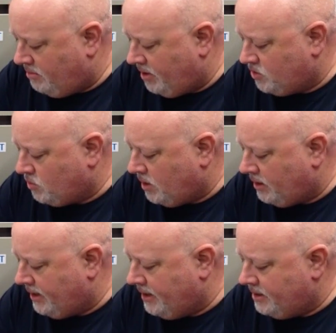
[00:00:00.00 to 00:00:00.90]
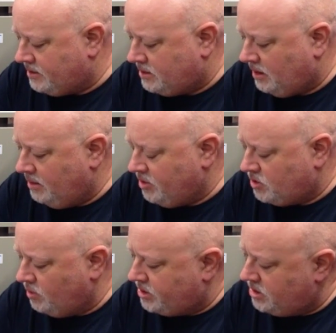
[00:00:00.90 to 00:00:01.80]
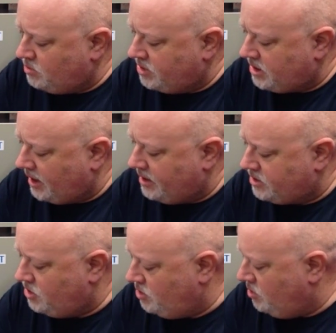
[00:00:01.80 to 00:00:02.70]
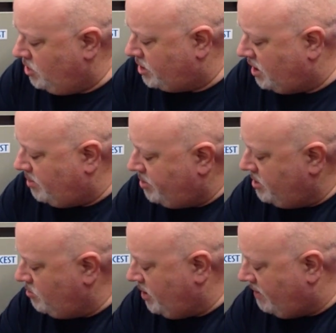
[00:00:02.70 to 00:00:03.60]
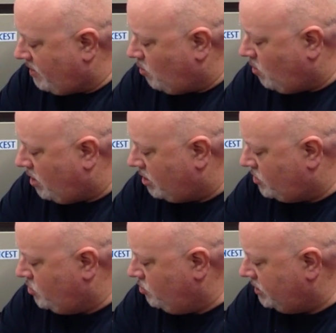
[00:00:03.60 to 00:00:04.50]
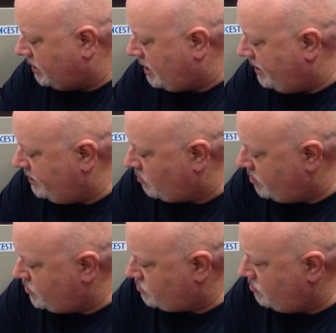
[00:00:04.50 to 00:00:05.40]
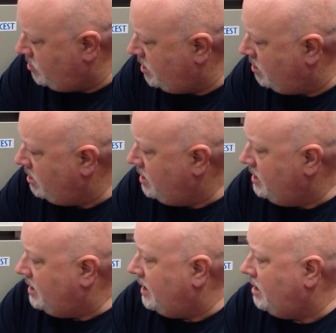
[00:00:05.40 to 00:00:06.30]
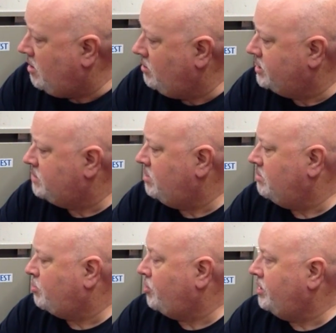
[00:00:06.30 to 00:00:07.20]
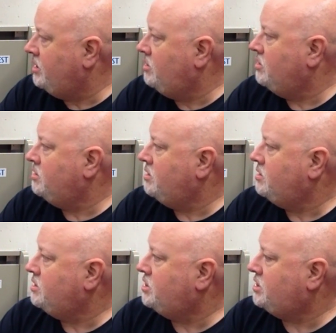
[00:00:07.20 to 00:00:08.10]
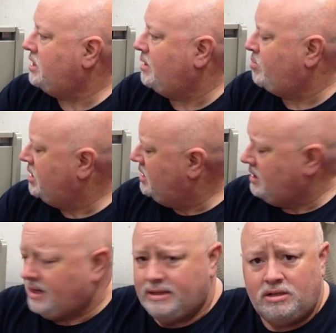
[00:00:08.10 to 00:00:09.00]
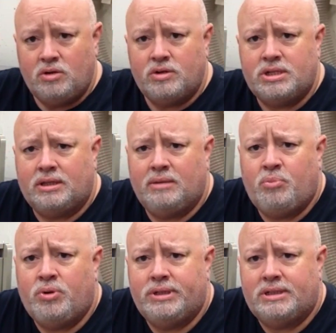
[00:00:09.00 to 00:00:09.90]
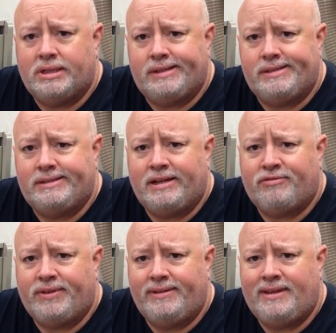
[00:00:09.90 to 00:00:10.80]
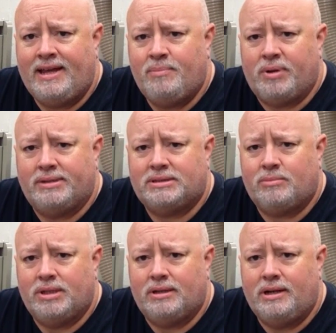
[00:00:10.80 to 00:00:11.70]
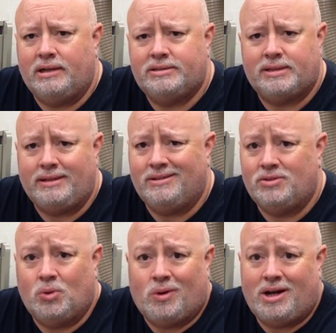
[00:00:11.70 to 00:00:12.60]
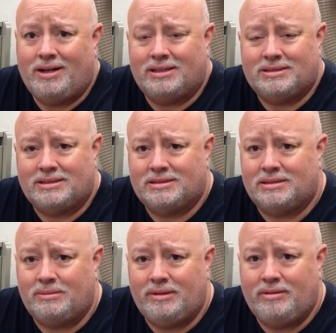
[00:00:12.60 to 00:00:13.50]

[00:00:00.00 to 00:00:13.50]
as well as limit switches, which I guess do hook up. We have our water coolant line that runs through here, and it all looks to be in pretty good shape. I did notice that they put Teflon tape on some of the nuts. I don't know why. I guess that's their